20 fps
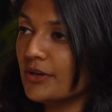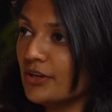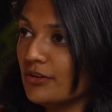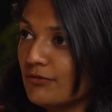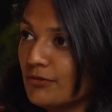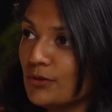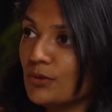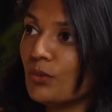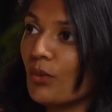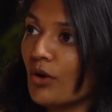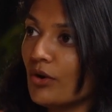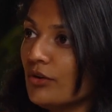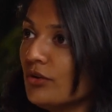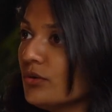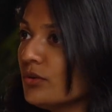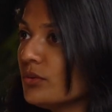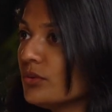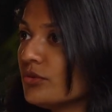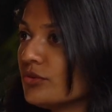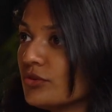if you want
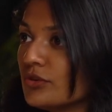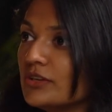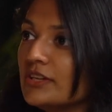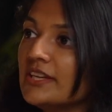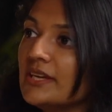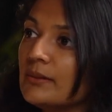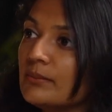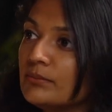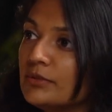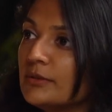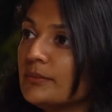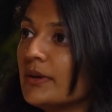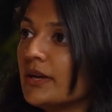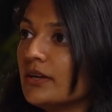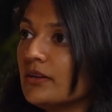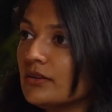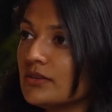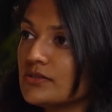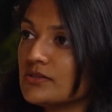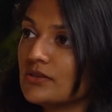to really
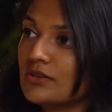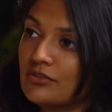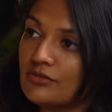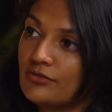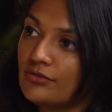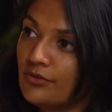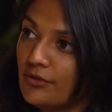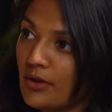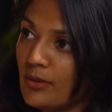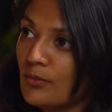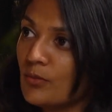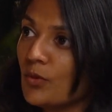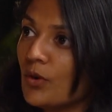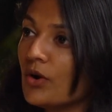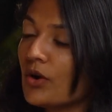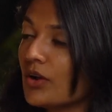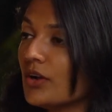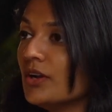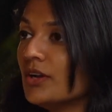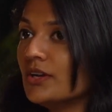implement a certain
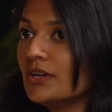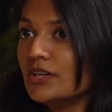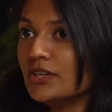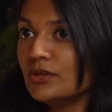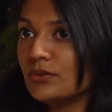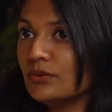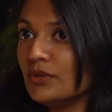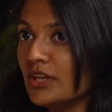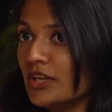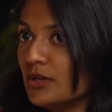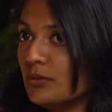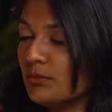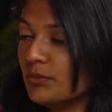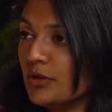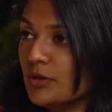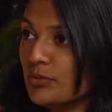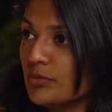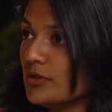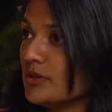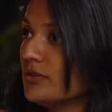framework, you need
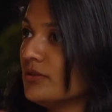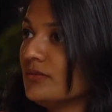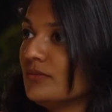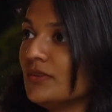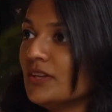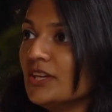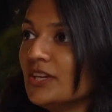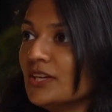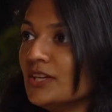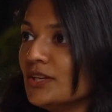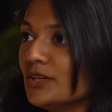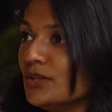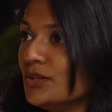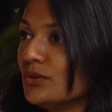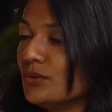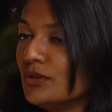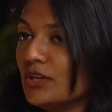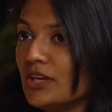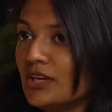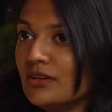people.
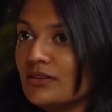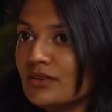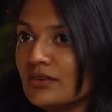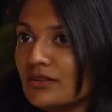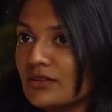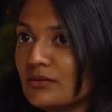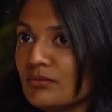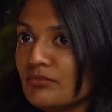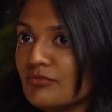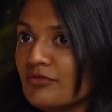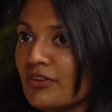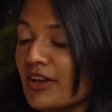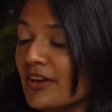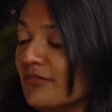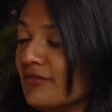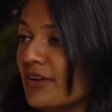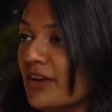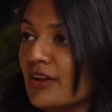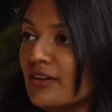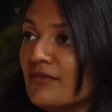You need the
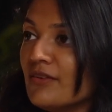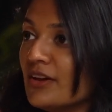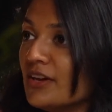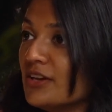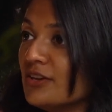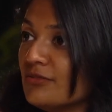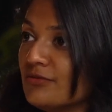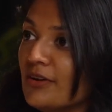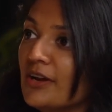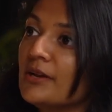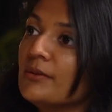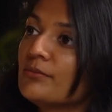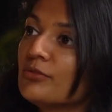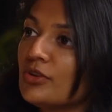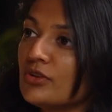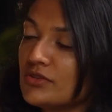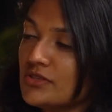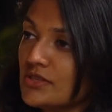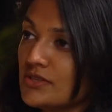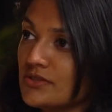very, very defined
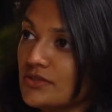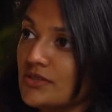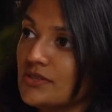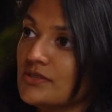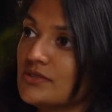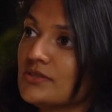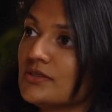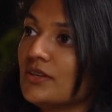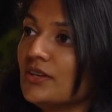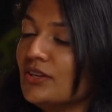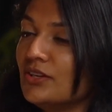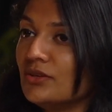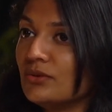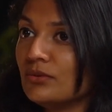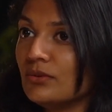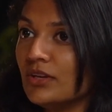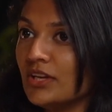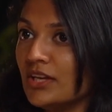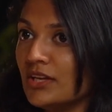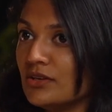processes.
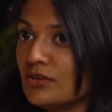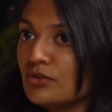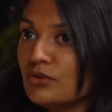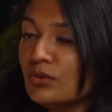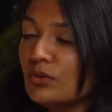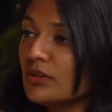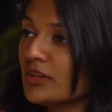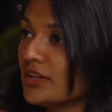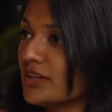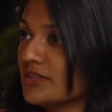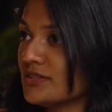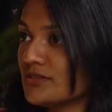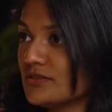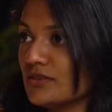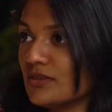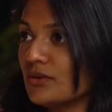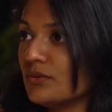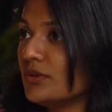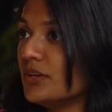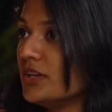You need toolkits.
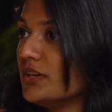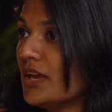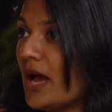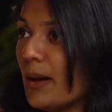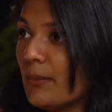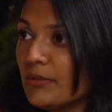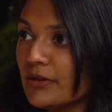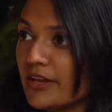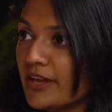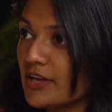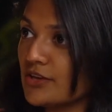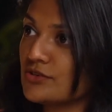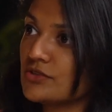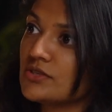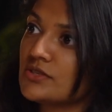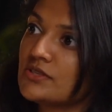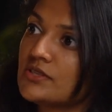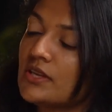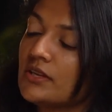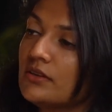You need
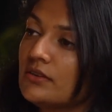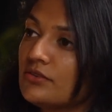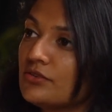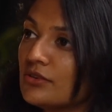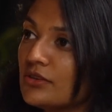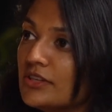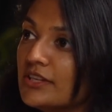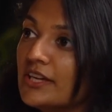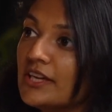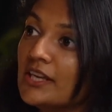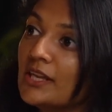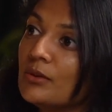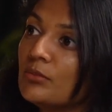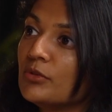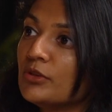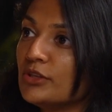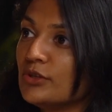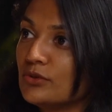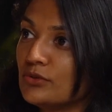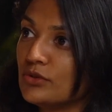applications that really
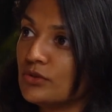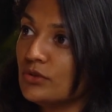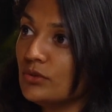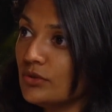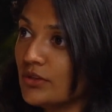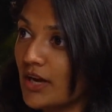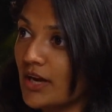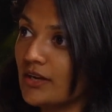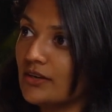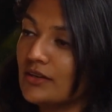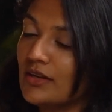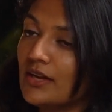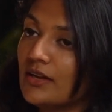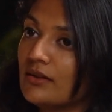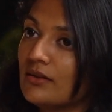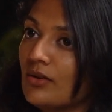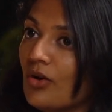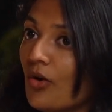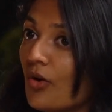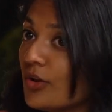enable you to do that.
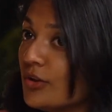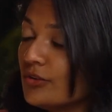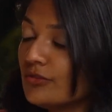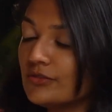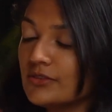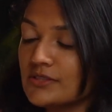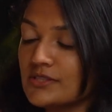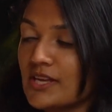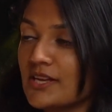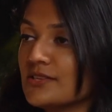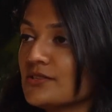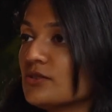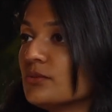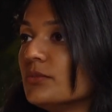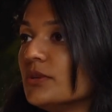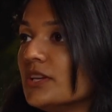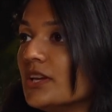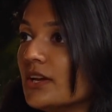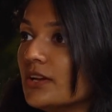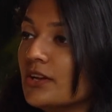And all of this has to
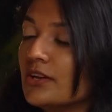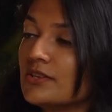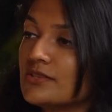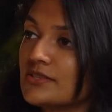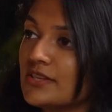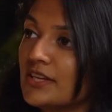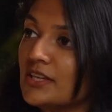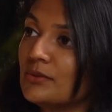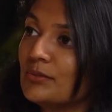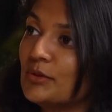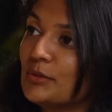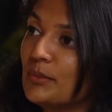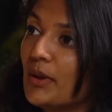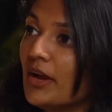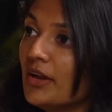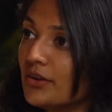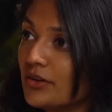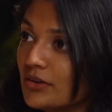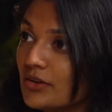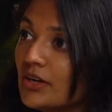be done in a scalable
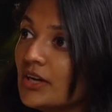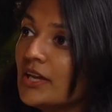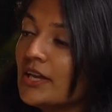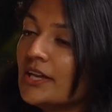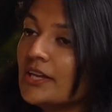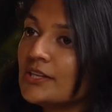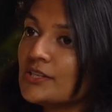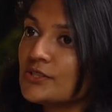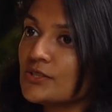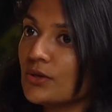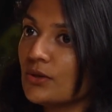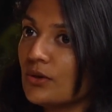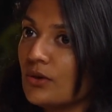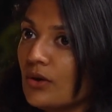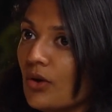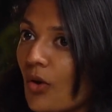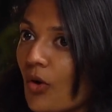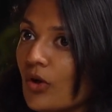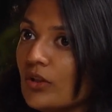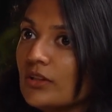manner. So
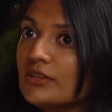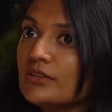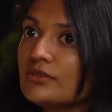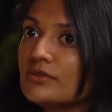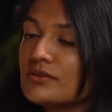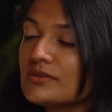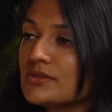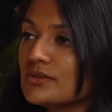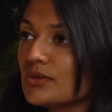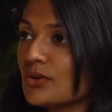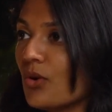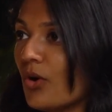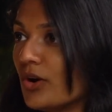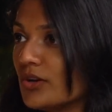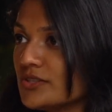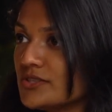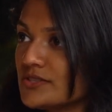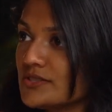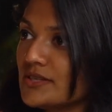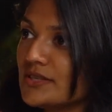all the
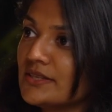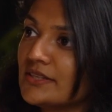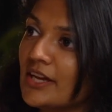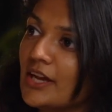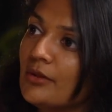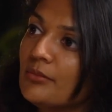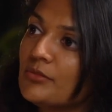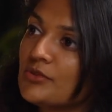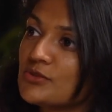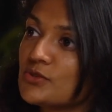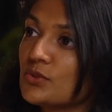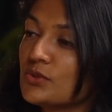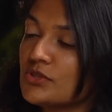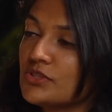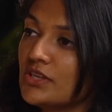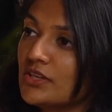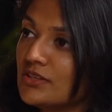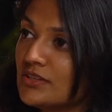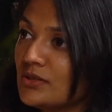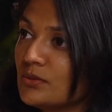costs and time
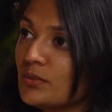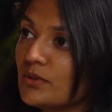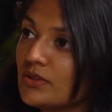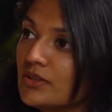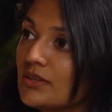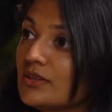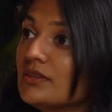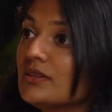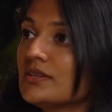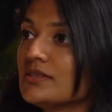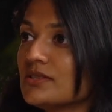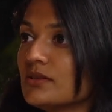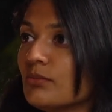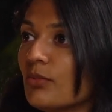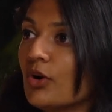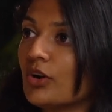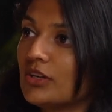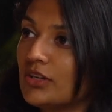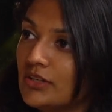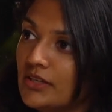associated with it is the
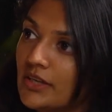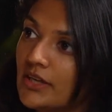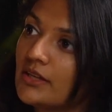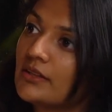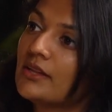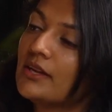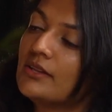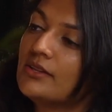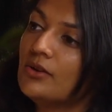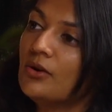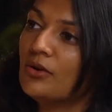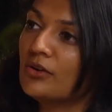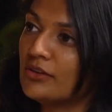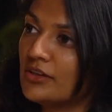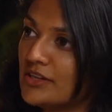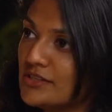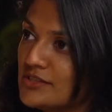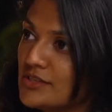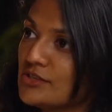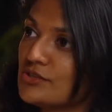bottleneck that the
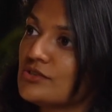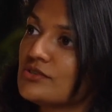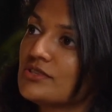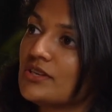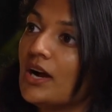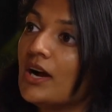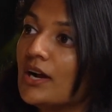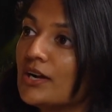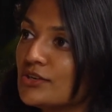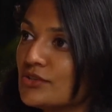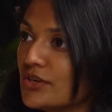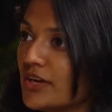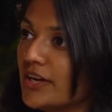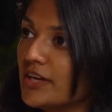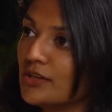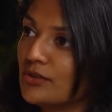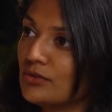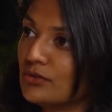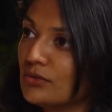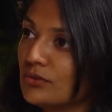organizations are
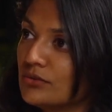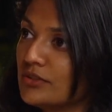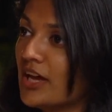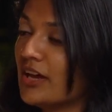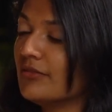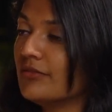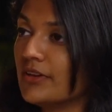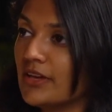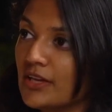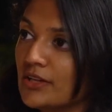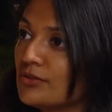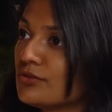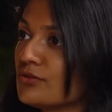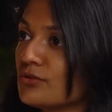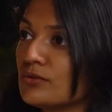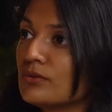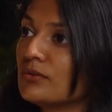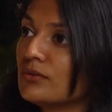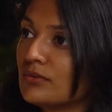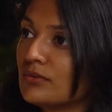trying to navigate through.